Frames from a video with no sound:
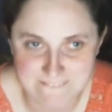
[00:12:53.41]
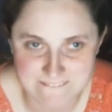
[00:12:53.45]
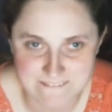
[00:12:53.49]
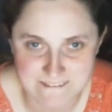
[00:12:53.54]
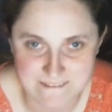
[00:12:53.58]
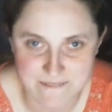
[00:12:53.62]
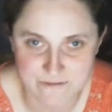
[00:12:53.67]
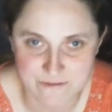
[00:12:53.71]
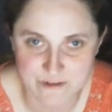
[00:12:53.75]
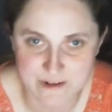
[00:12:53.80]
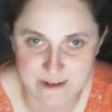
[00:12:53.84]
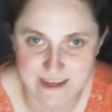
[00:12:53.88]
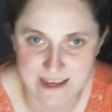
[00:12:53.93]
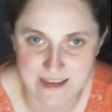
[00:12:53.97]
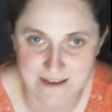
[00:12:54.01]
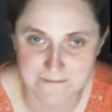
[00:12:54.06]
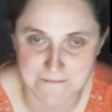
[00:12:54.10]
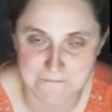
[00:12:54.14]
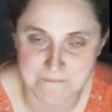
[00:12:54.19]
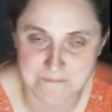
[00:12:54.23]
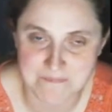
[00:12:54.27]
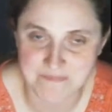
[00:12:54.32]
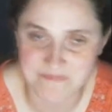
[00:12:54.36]
They freak
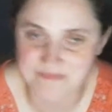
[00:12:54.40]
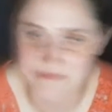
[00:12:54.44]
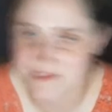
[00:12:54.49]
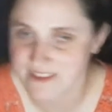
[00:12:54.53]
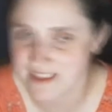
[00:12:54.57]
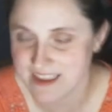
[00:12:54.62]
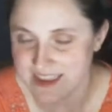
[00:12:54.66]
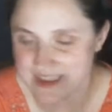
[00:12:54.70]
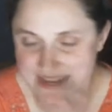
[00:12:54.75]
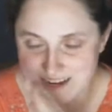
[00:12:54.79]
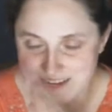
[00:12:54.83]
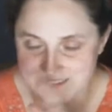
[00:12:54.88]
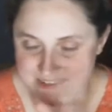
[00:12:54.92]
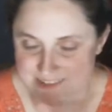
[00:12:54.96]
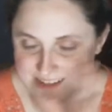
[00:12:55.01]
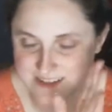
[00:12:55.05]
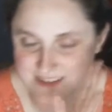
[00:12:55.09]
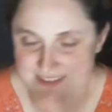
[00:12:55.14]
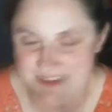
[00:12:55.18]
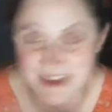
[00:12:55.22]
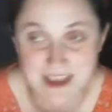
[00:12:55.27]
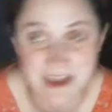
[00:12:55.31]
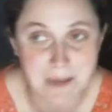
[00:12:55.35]
out.
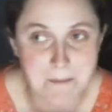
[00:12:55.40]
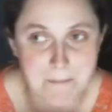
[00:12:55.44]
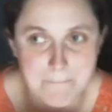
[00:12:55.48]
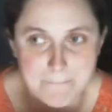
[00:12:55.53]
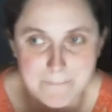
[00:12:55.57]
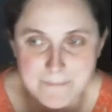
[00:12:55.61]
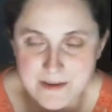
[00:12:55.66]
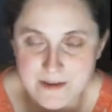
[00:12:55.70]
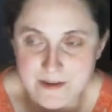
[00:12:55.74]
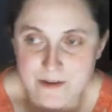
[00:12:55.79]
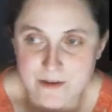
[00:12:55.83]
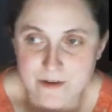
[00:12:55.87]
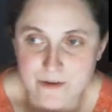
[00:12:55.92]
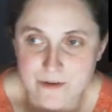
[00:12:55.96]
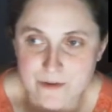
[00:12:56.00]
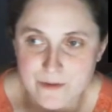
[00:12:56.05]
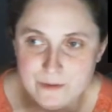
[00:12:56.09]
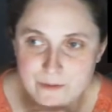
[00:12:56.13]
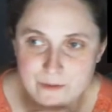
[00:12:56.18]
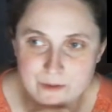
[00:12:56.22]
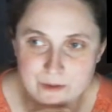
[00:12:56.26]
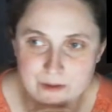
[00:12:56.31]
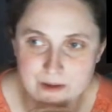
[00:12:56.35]
Anyways,
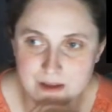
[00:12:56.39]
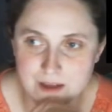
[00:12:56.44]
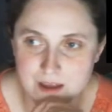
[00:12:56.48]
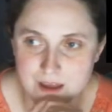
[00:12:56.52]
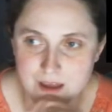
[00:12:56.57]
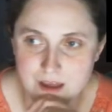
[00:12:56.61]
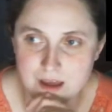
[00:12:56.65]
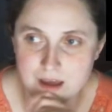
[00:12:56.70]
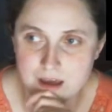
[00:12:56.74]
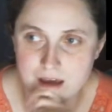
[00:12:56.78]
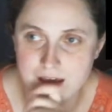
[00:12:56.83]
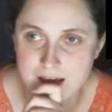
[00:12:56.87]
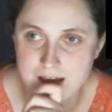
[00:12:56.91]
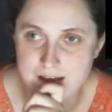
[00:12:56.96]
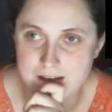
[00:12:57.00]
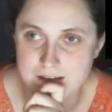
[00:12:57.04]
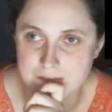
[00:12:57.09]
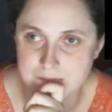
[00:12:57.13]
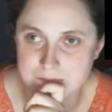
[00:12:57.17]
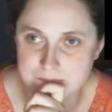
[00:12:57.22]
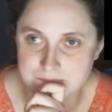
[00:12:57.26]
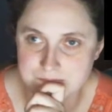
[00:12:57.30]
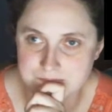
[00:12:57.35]
Miku,
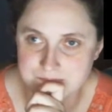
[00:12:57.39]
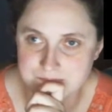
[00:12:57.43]
I